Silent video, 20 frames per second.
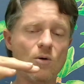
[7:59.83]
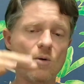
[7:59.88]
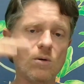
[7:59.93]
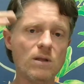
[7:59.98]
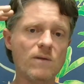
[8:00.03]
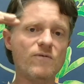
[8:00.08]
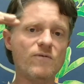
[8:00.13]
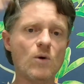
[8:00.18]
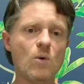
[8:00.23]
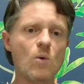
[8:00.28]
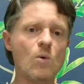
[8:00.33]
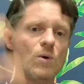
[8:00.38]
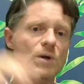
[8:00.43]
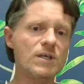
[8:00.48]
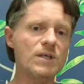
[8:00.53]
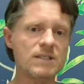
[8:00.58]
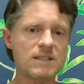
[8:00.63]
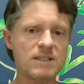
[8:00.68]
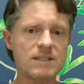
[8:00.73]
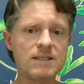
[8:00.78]
all of the
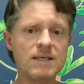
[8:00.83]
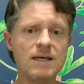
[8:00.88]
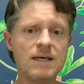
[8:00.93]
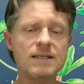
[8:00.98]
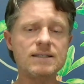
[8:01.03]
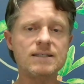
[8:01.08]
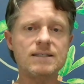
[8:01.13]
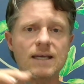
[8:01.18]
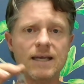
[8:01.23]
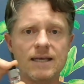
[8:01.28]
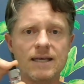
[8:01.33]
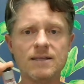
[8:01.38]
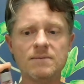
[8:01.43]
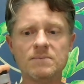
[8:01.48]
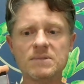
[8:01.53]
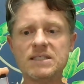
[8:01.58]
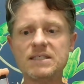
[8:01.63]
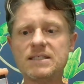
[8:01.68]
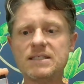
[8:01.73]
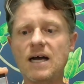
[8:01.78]
orders to get them
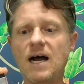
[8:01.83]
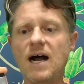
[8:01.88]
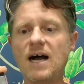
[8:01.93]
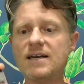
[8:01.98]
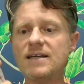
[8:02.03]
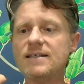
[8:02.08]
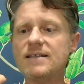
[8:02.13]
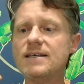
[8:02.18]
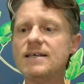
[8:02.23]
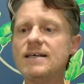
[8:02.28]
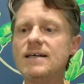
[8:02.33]
started.